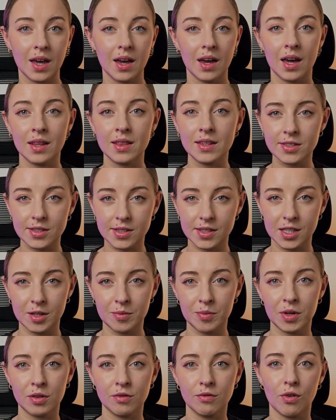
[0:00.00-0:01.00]
And the
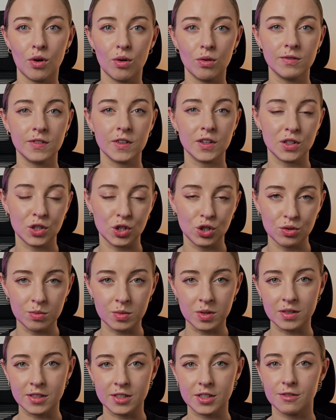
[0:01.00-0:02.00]
scheme involved
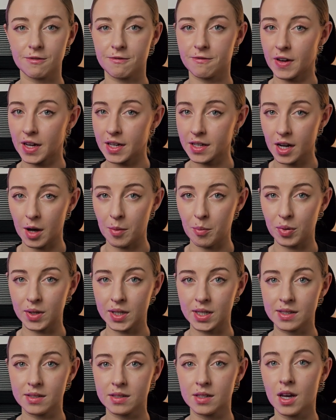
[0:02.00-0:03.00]
numerous fake
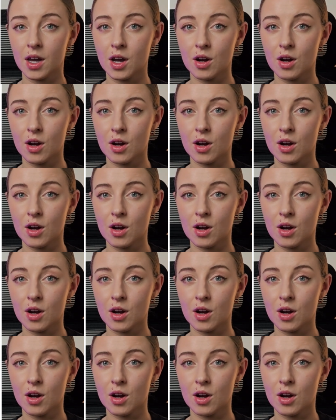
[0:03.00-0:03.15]
companies,